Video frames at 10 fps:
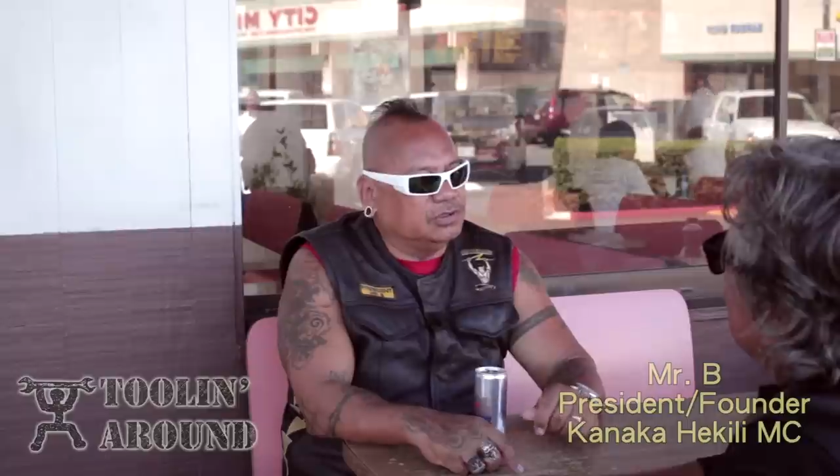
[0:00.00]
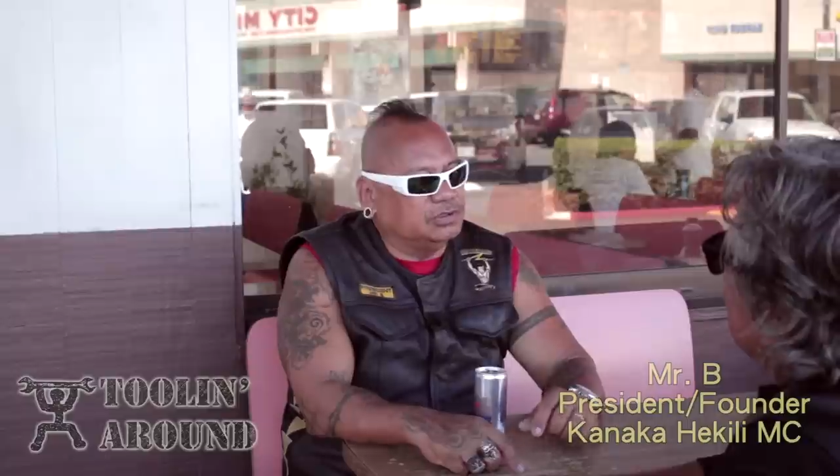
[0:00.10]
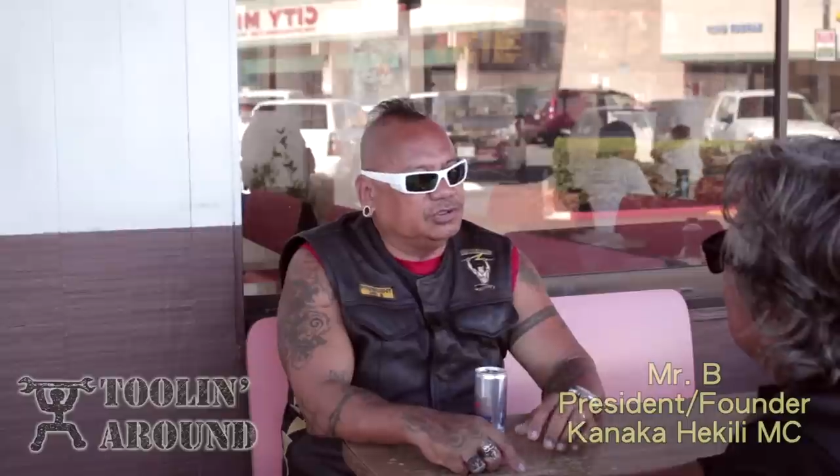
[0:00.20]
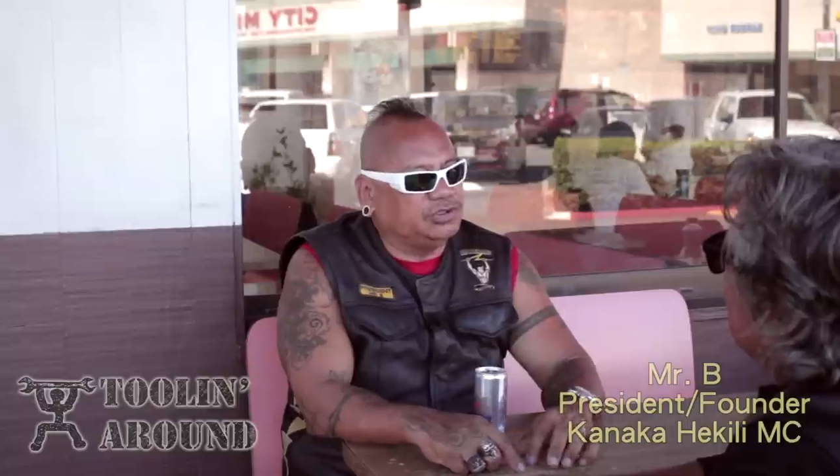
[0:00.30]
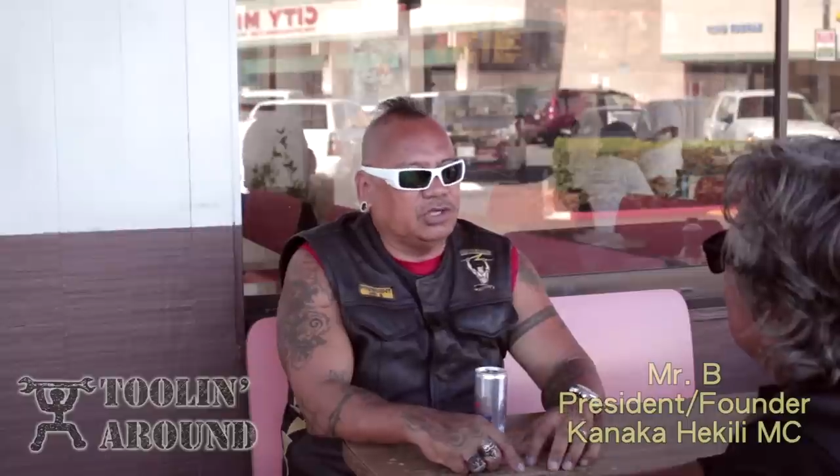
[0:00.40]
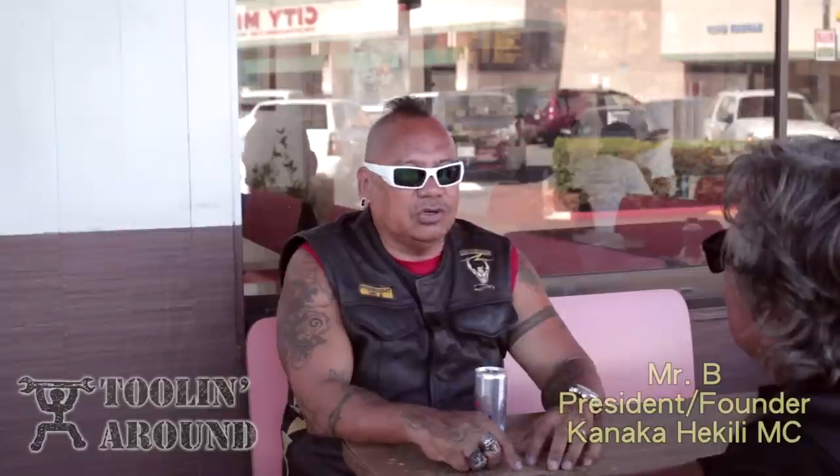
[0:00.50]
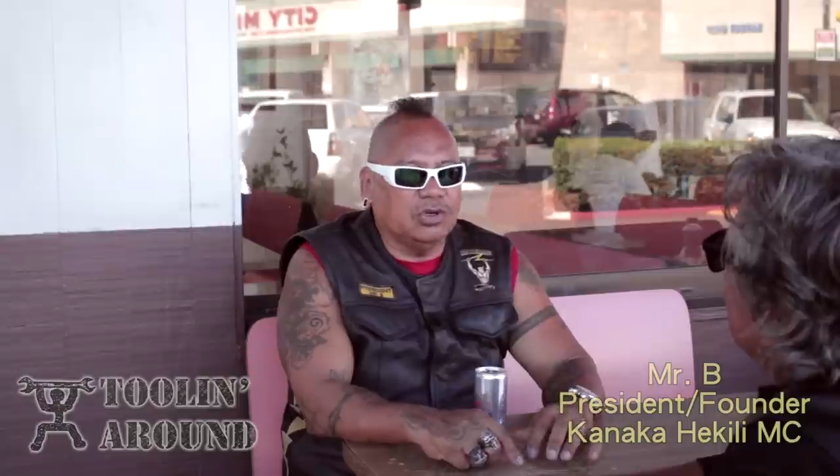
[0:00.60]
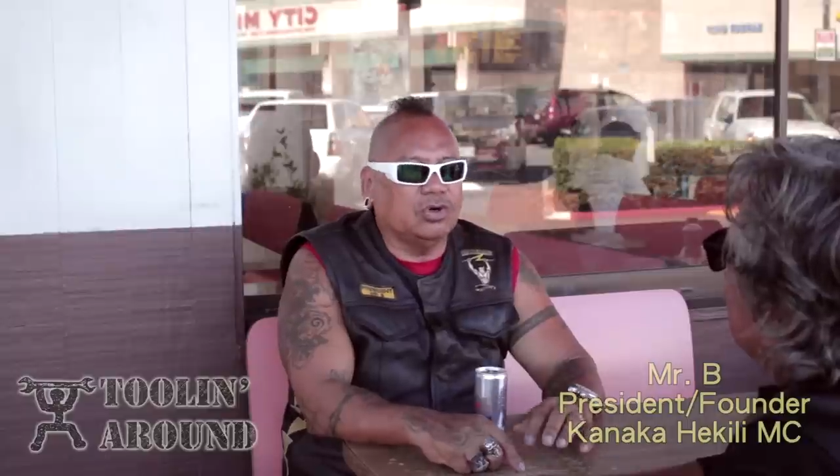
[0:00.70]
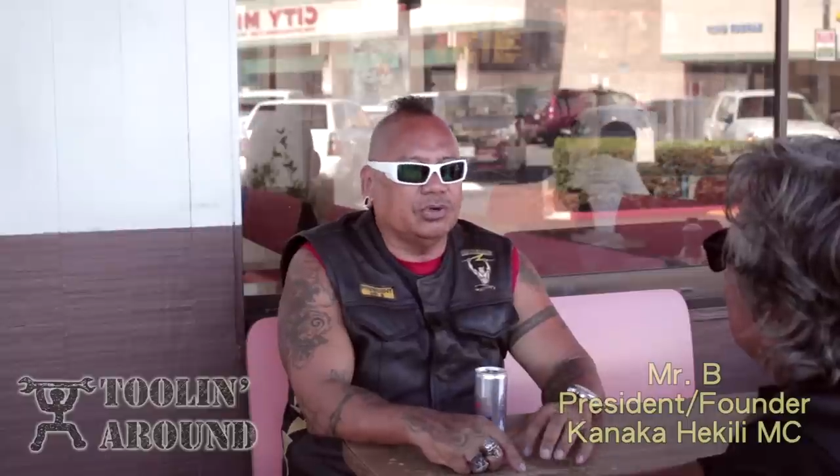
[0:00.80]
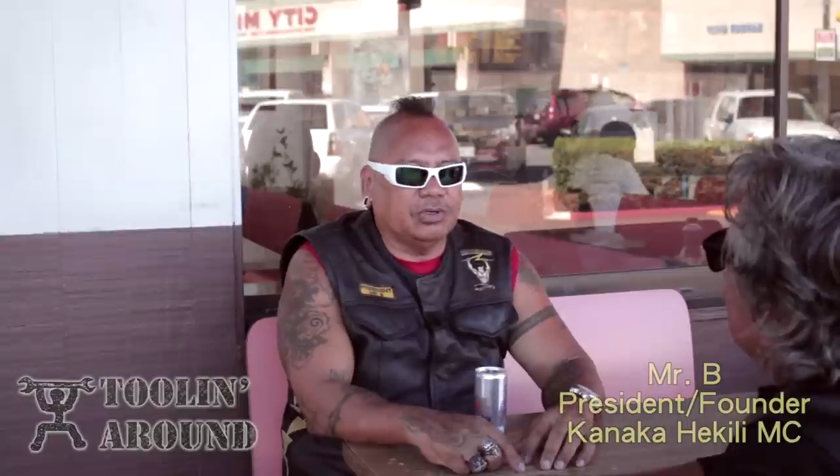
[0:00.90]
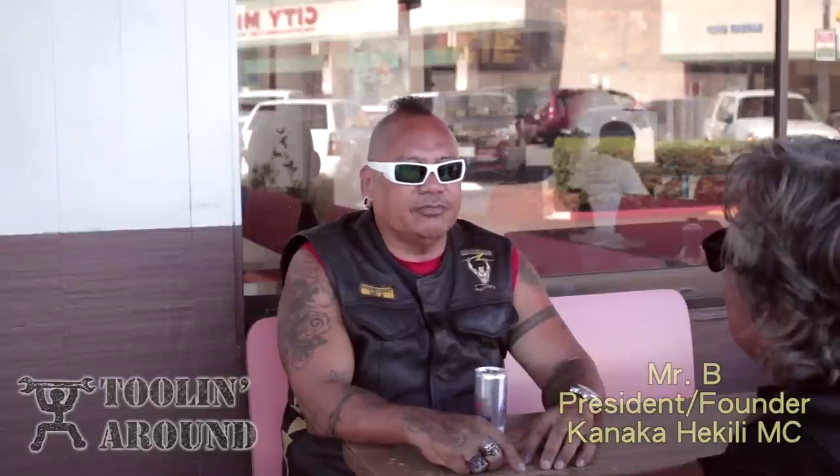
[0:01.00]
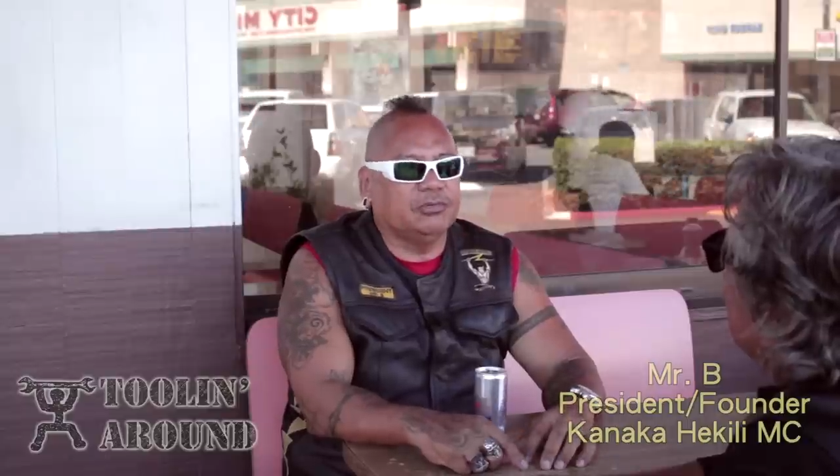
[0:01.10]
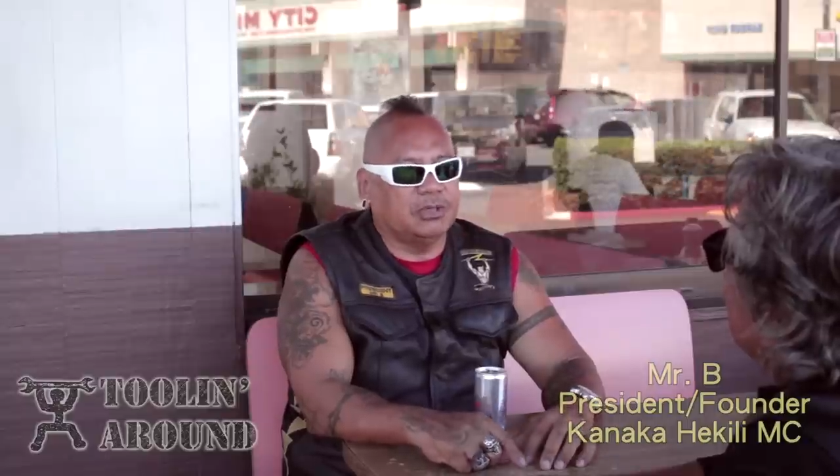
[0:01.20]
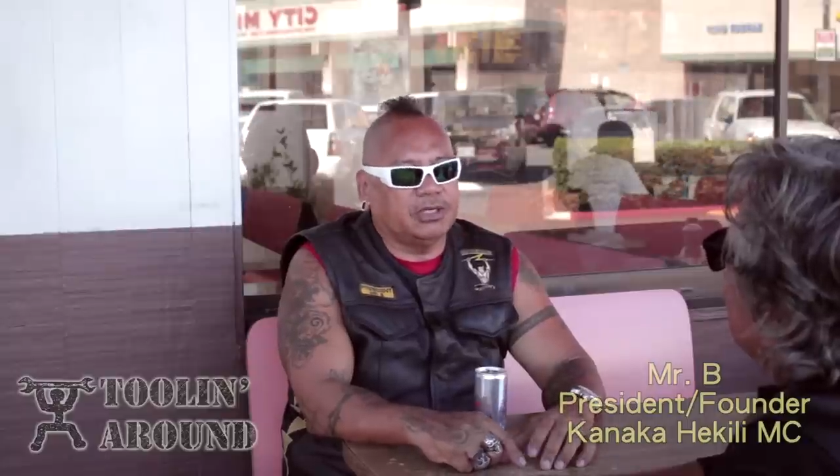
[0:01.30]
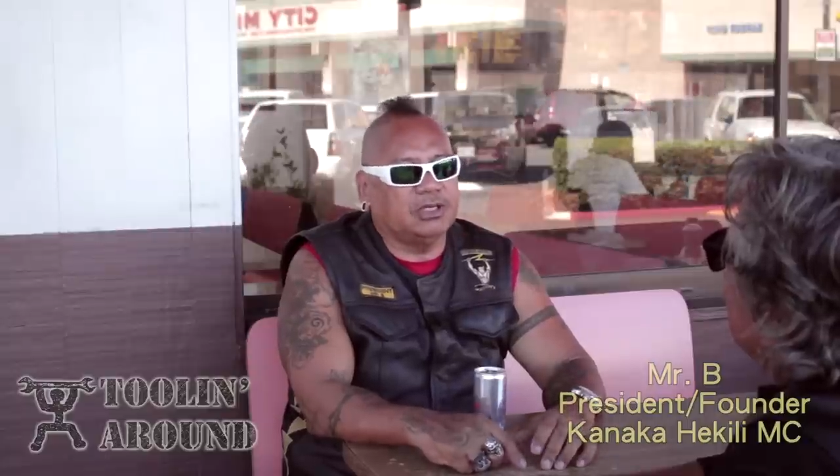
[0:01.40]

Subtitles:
share your aloha with everybody